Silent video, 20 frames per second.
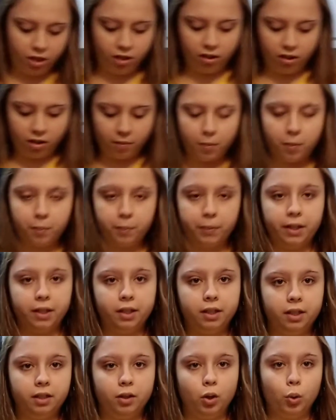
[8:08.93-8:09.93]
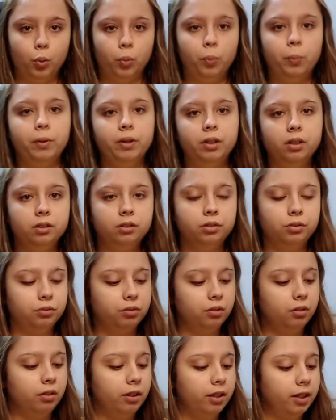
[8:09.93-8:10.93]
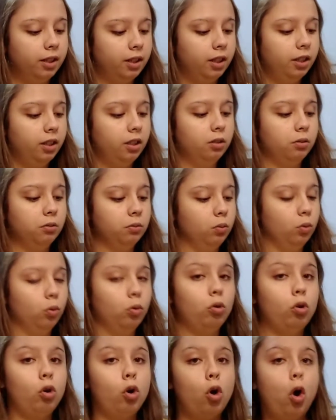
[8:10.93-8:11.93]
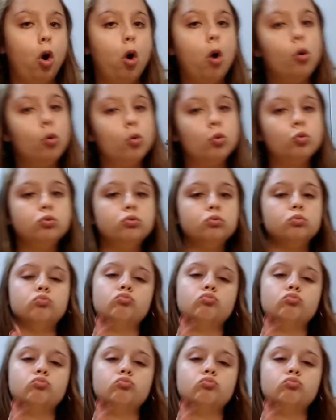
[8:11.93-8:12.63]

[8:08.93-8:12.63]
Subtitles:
Okay, got my bacon open and ready to roll.